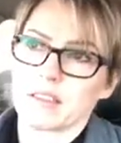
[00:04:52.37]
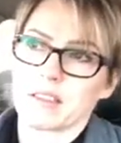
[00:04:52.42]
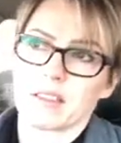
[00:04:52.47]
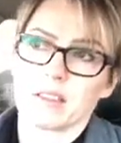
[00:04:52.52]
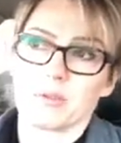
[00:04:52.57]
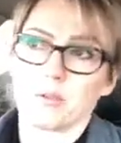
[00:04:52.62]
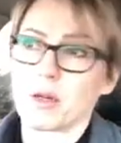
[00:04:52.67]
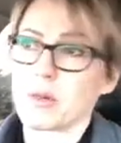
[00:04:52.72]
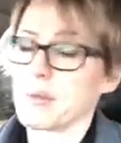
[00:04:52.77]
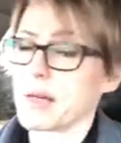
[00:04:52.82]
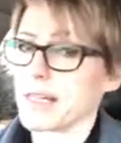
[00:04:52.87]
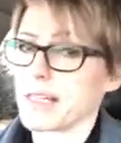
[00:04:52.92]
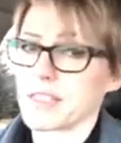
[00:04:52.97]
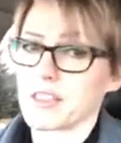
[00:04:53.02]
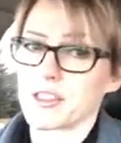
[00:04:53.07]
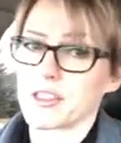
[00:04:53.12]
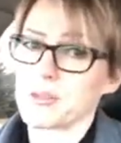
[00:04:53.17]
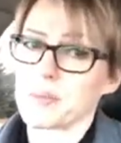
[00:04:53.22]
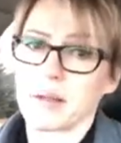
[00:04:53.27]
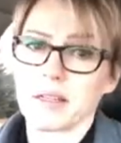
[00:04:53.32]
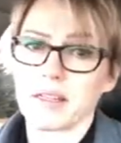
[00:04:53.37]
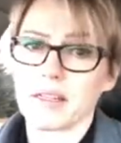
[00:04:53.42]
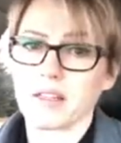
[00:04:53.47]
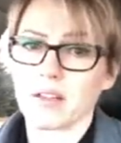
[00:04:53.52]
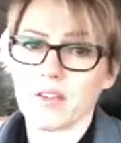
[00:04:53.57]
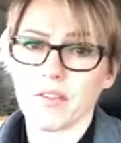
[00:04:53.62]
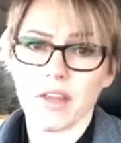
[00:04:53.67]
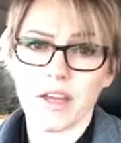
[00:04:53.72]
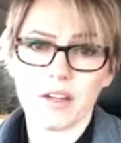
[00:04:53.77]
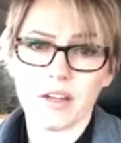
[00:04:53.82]
the more money you're spending
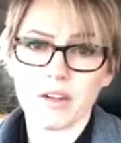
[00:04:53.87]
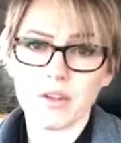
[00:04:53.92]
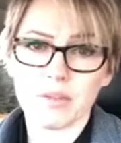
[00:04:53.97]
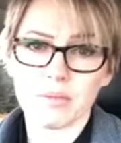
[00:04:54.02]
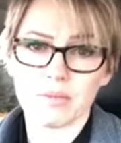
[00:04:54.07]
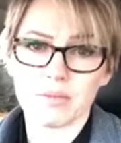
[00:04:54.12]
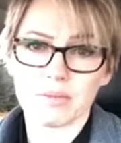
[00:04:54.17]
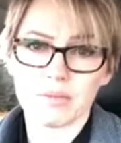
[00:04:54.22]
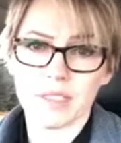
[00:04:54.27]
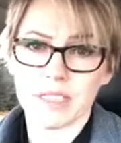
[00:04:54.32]
on that home.